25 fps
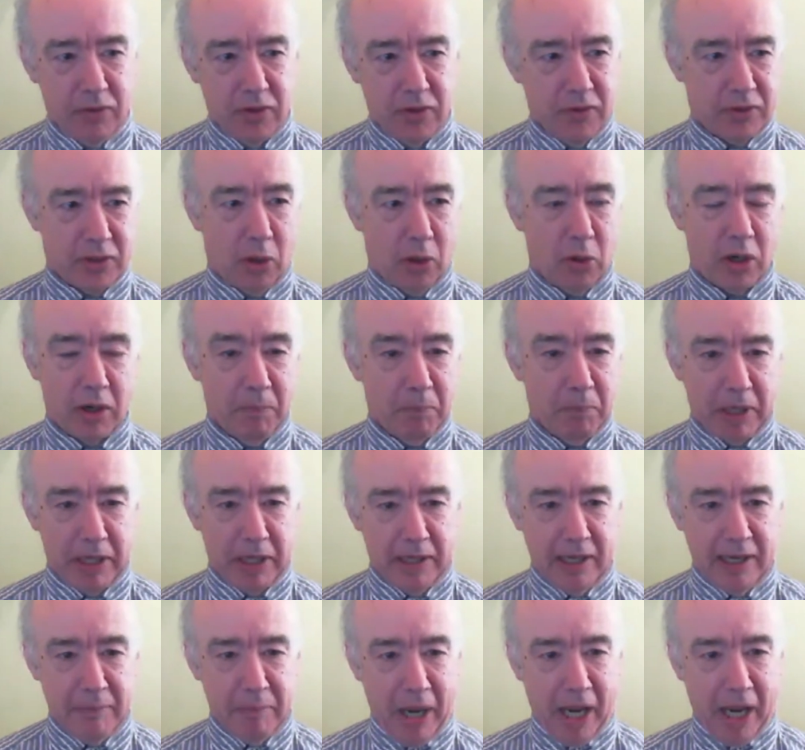gone
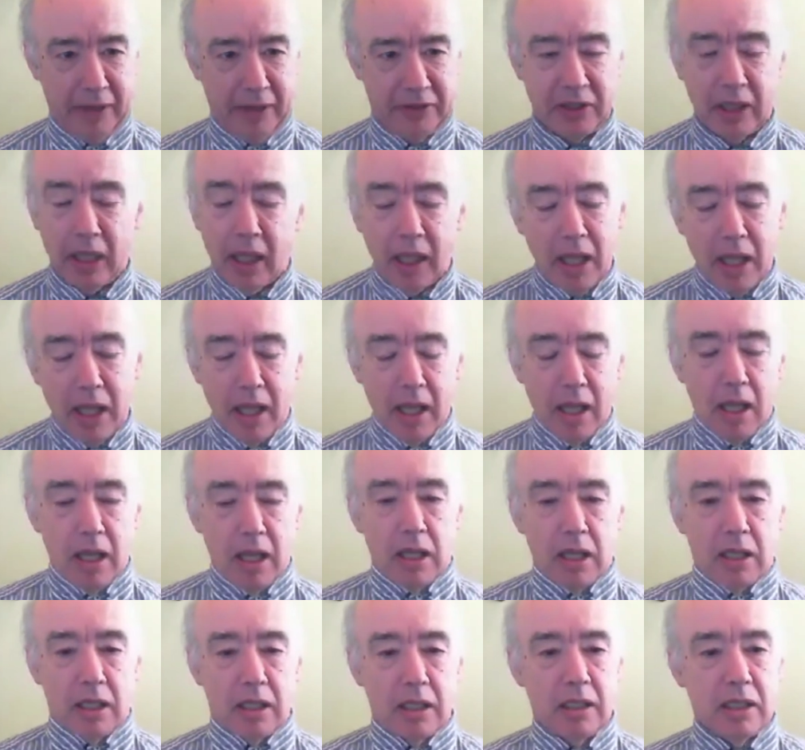completely mad.
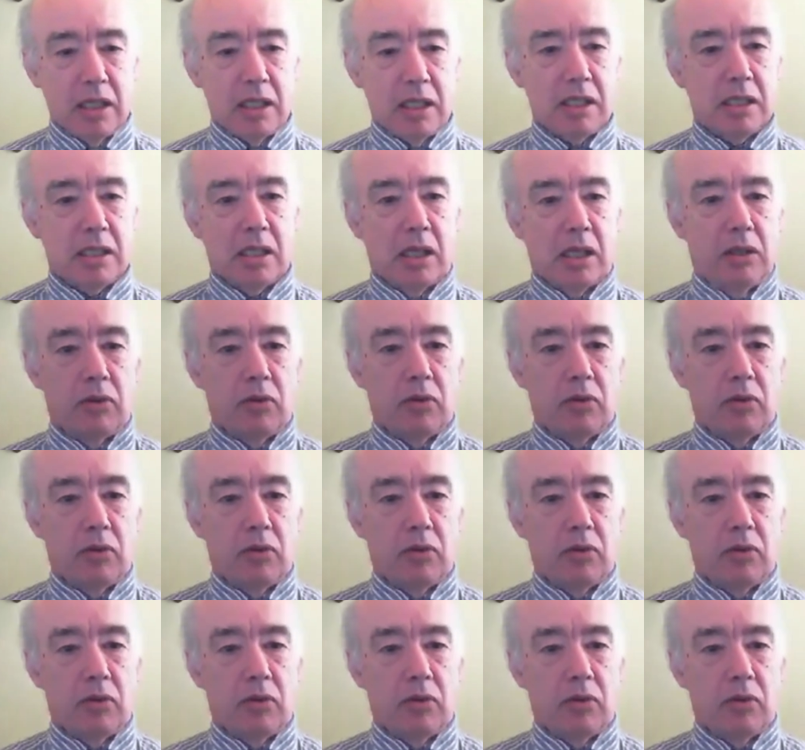It isn't.